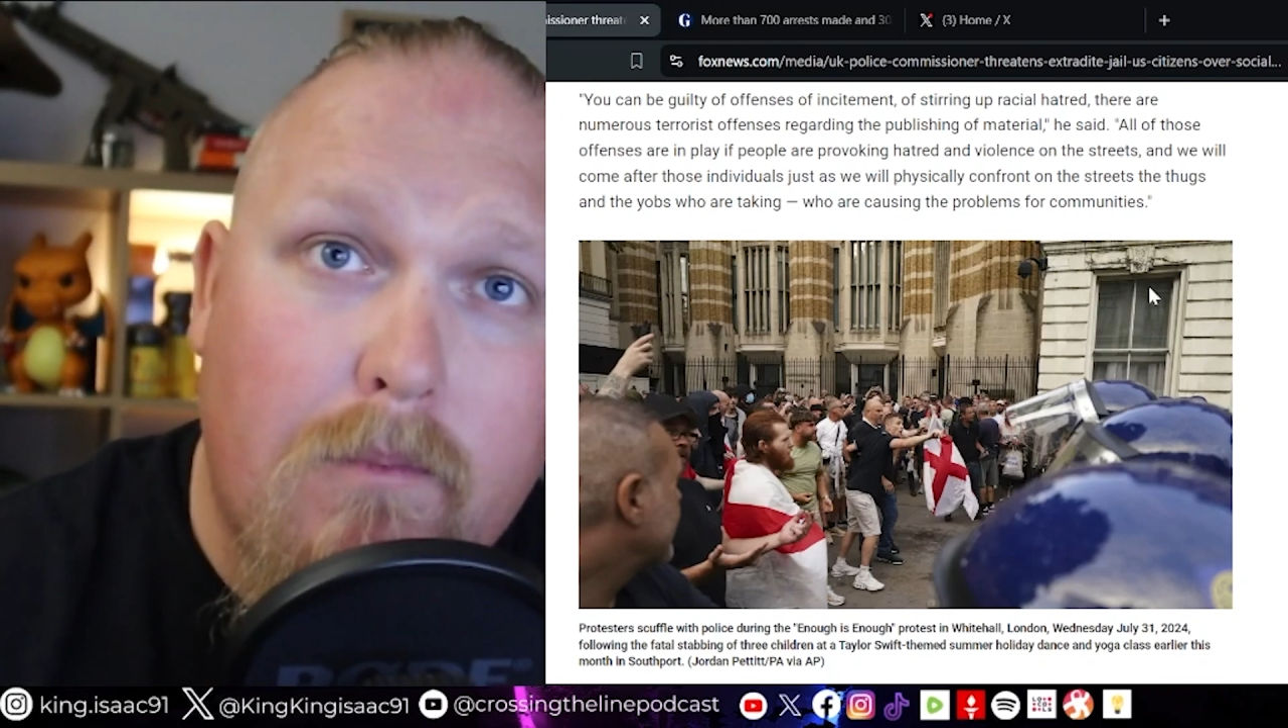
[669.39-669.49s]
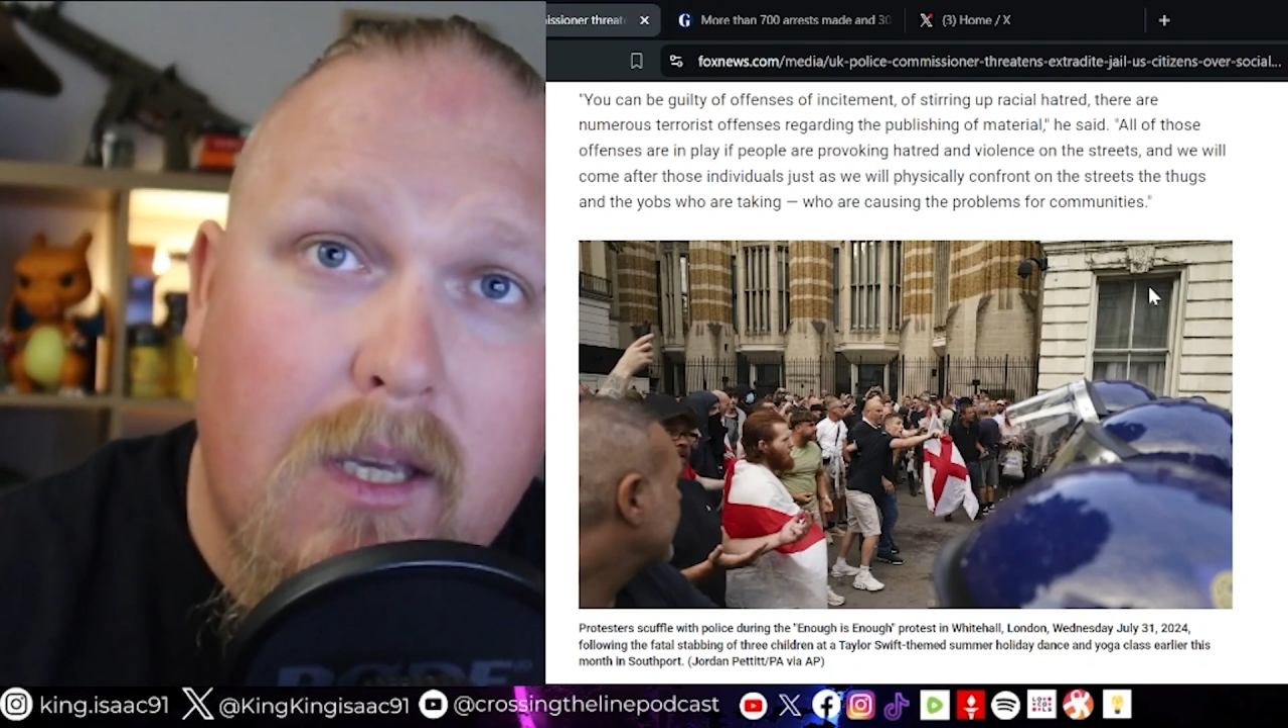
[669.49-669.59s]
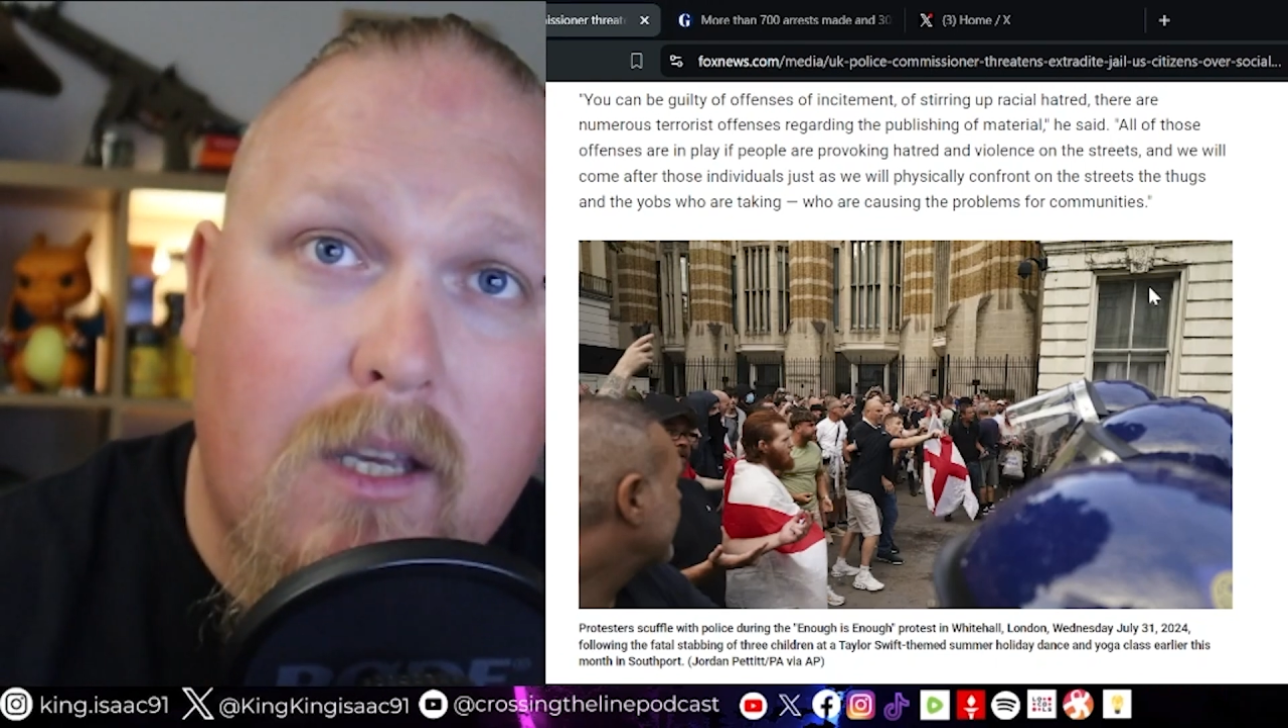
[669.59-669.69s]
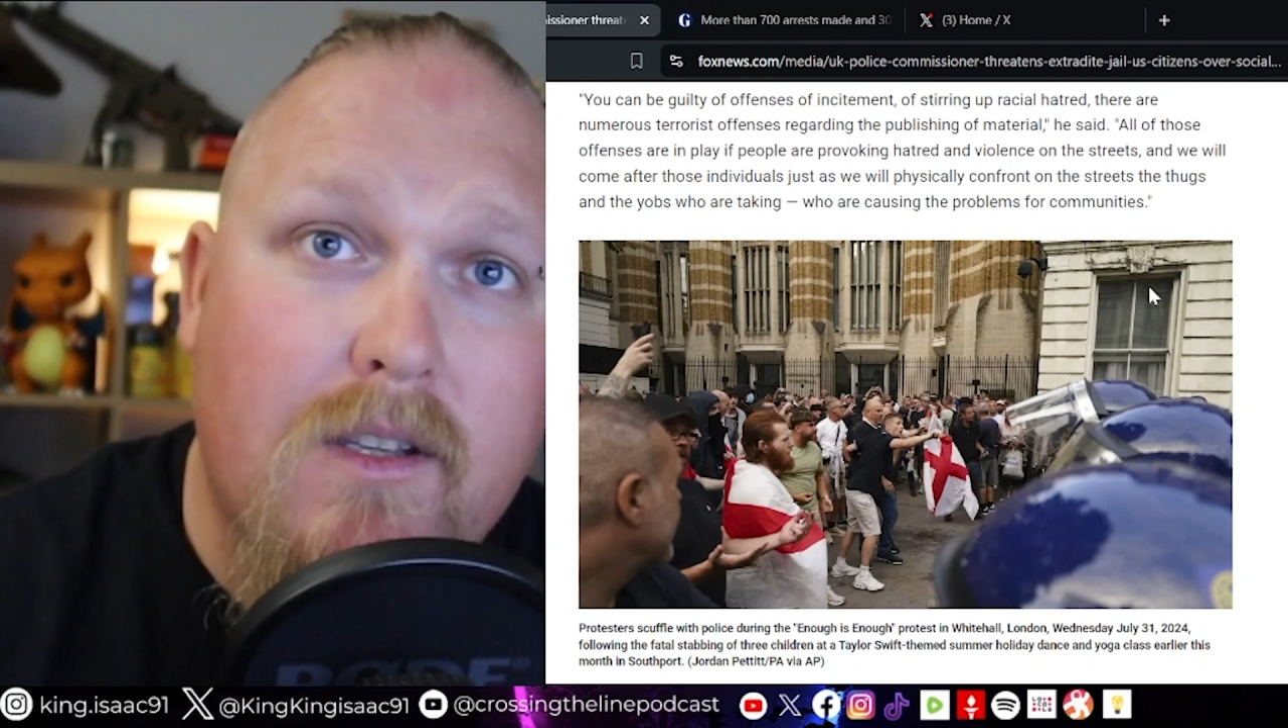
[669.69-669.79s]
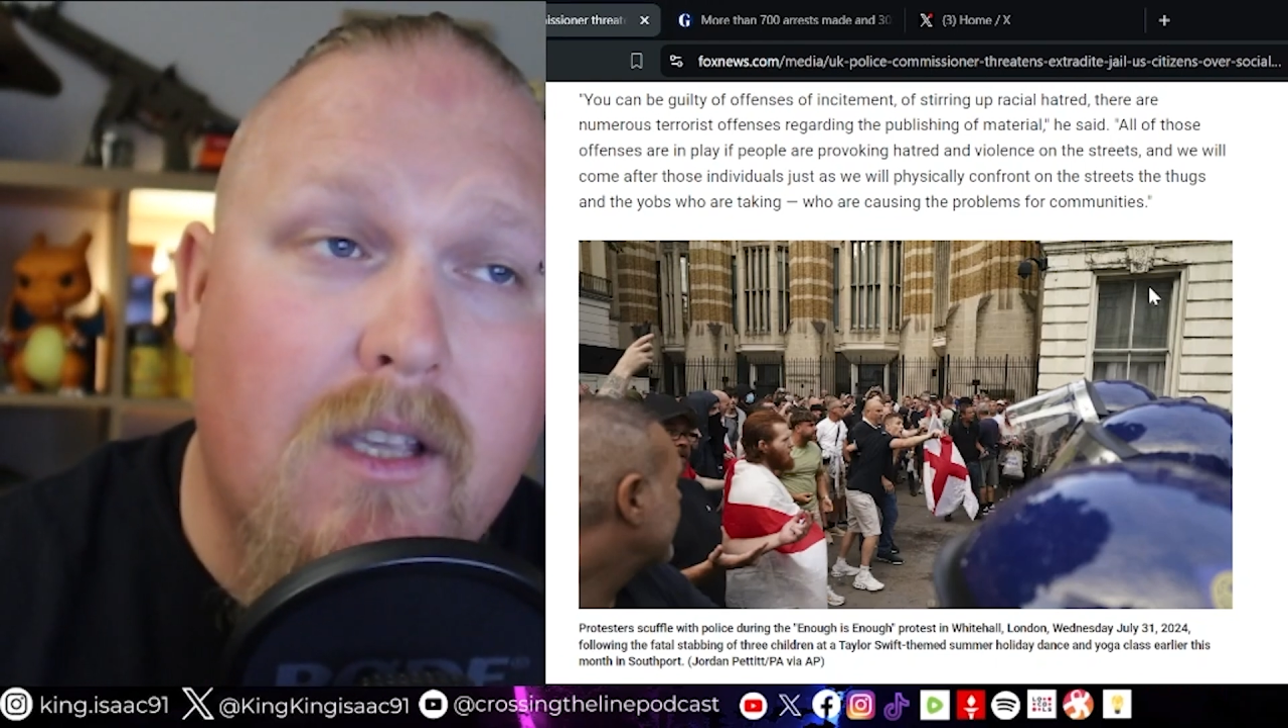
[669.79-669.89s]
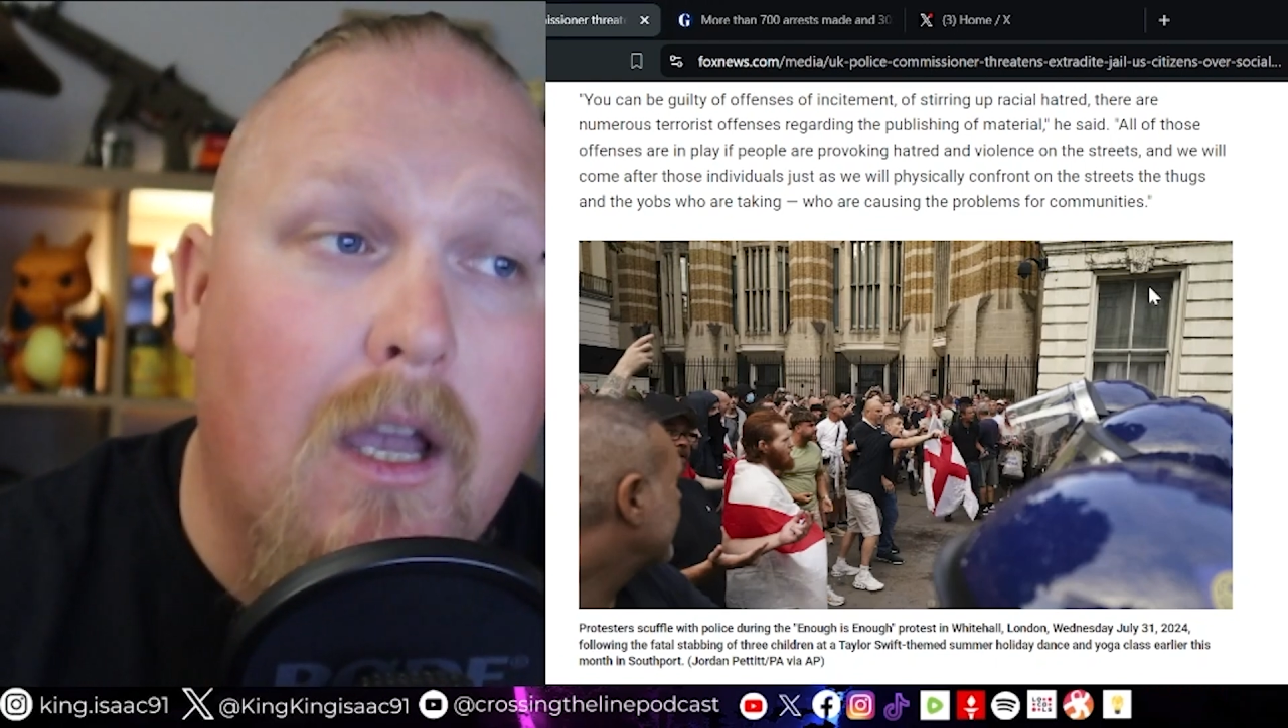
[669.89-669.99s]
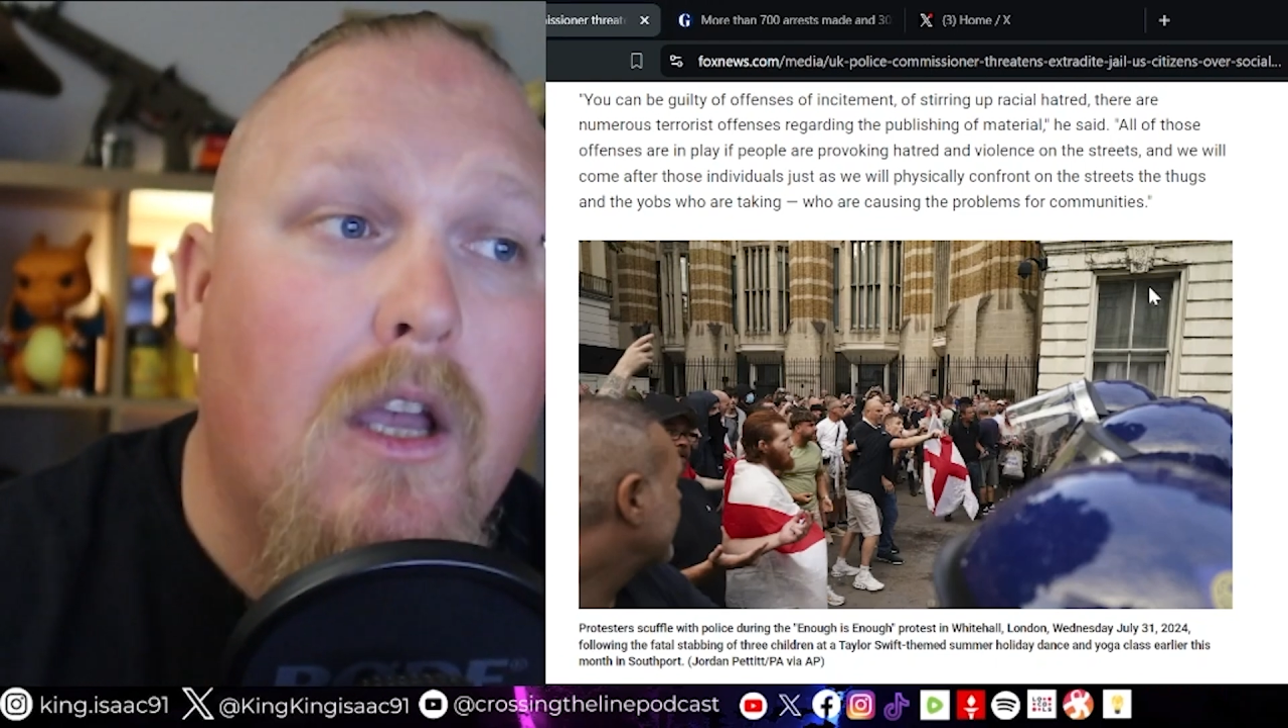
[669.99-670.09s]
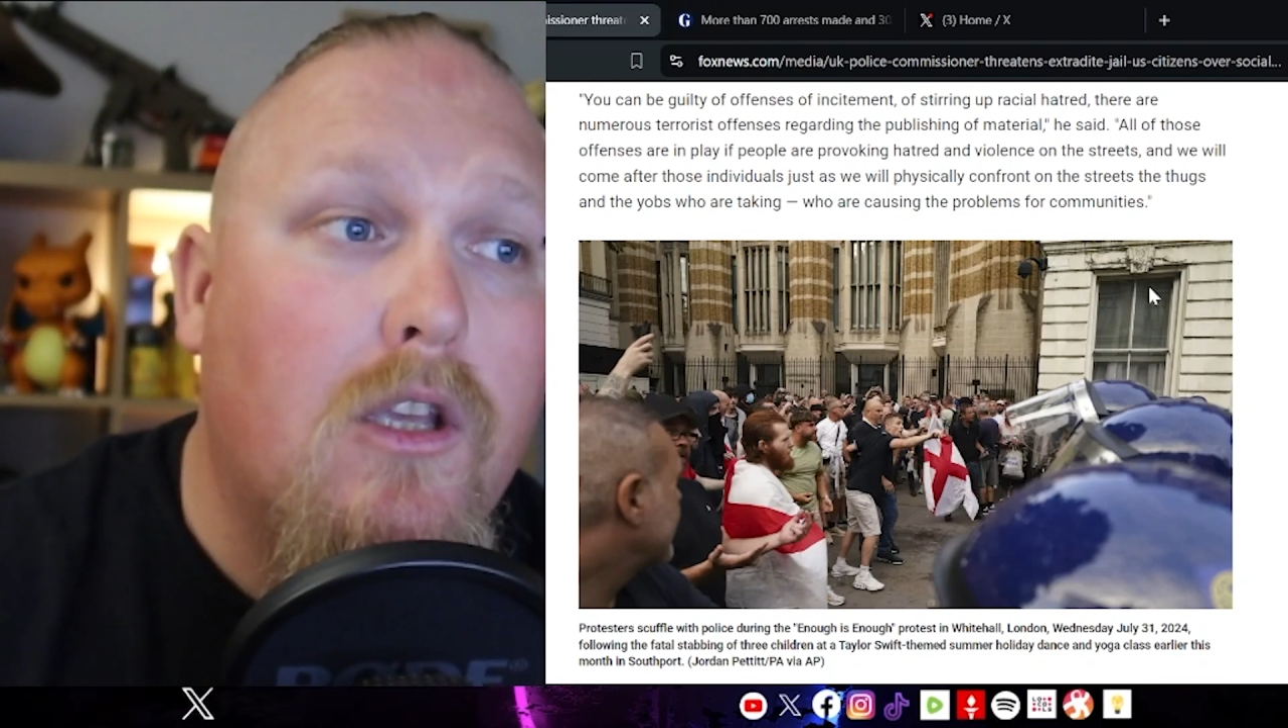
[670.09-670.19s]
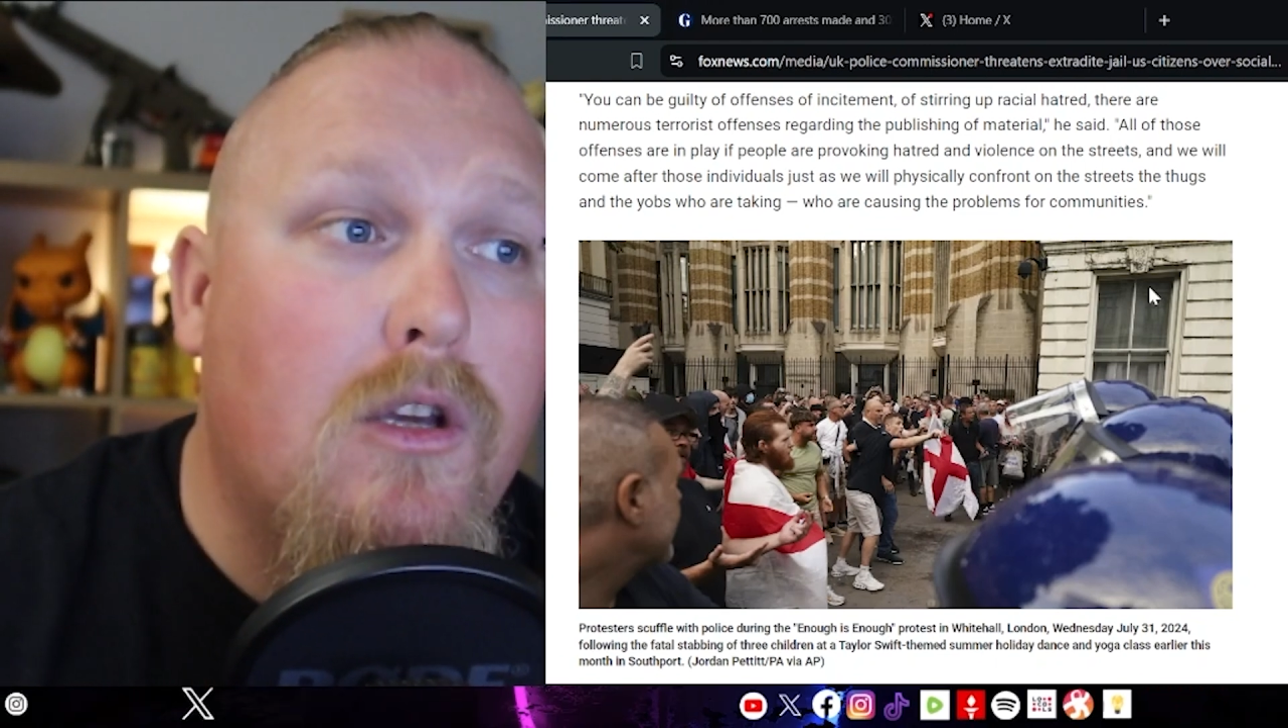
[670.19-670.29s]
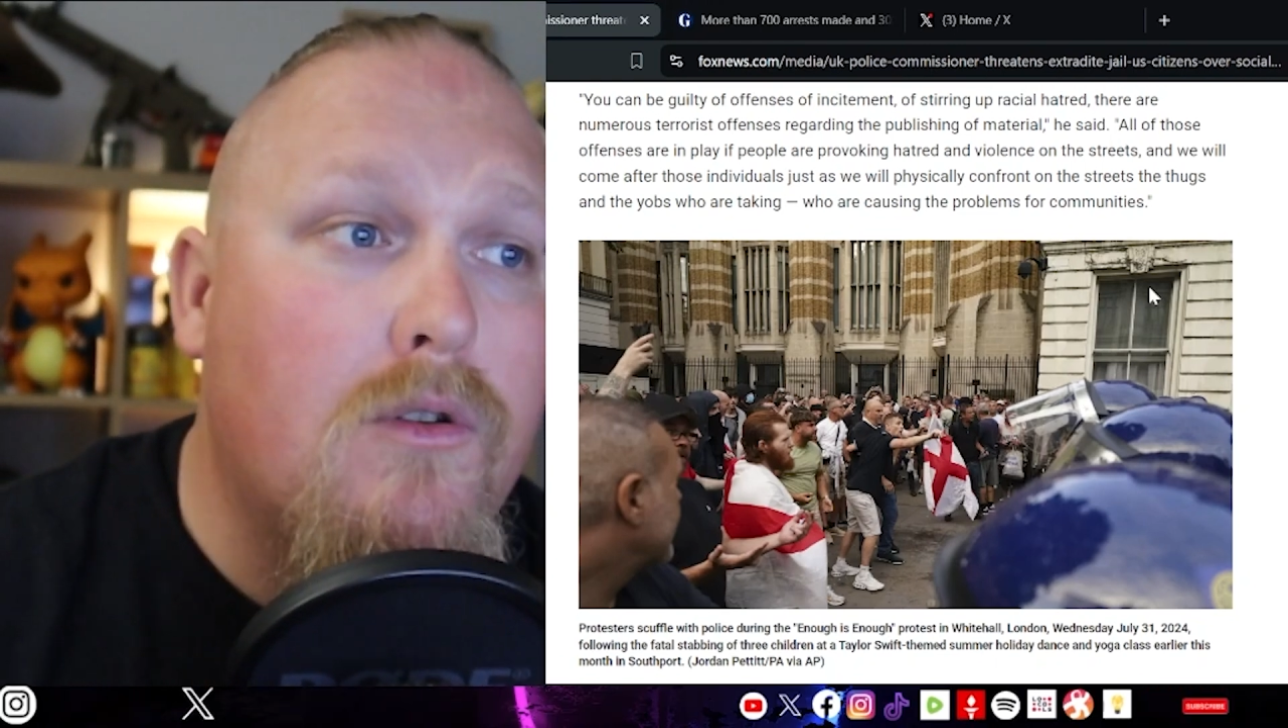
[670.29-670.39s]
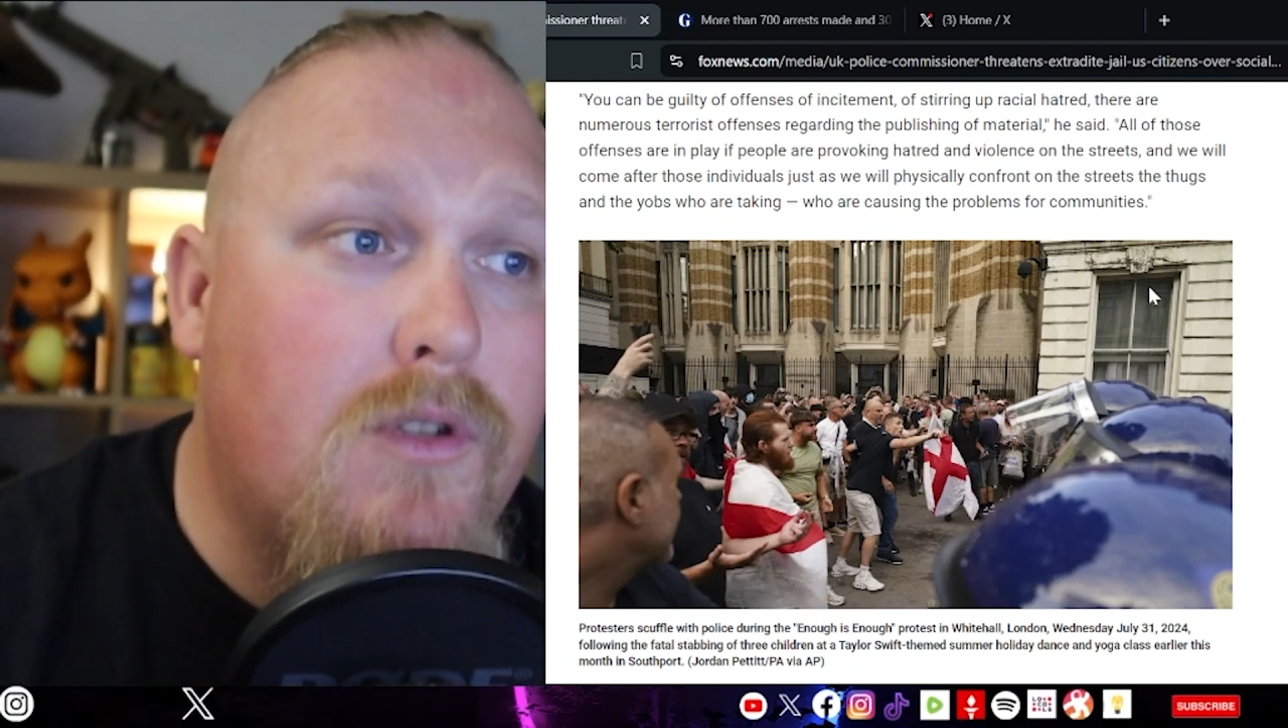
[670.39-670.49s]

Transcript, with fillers: because you